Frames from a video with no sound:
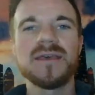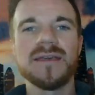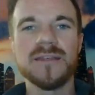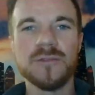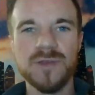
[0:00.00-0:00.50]

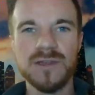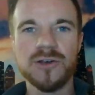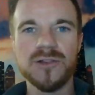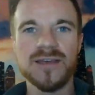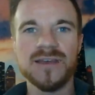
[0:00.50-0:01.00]
In this
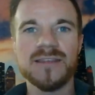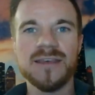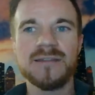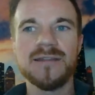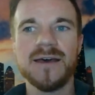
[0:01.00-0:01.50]
video, like I
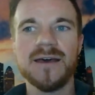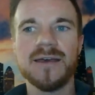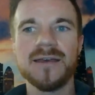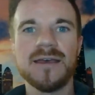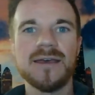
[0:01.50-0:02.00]
said, I
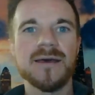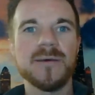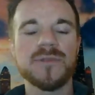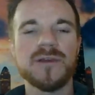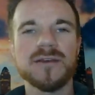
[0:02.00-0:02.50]

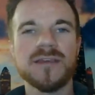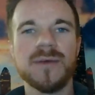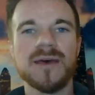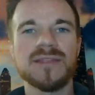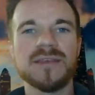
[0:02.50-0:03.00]
am talking
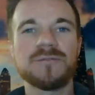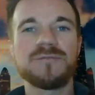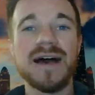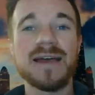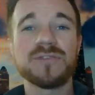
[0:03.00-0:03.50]
about the
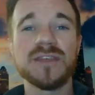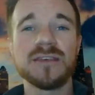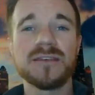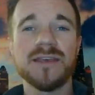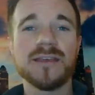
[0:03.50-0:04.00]
5
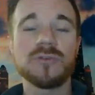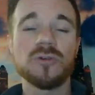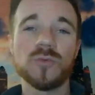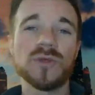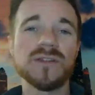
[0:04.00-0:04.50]
things that
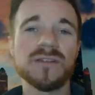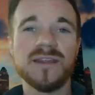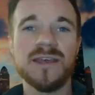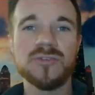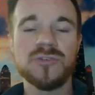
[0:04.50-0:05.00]
your real estate
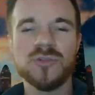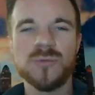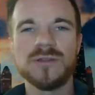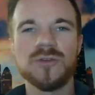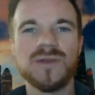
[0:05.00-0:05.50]
agent should
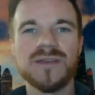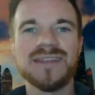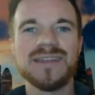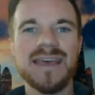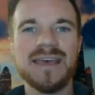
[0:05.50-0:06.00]
be doing
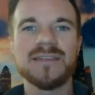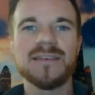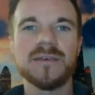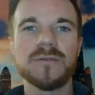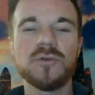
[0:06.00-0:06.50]
today to
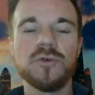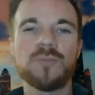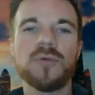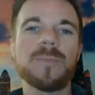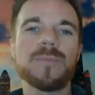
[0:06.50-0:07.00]
give your
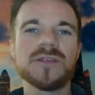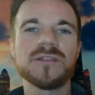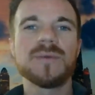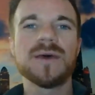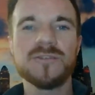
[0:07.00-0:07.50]
property
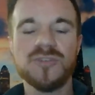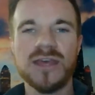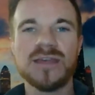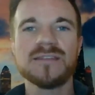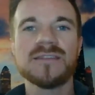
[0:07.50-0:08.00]
the best
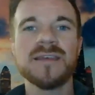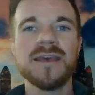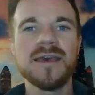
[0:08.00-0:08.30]
chance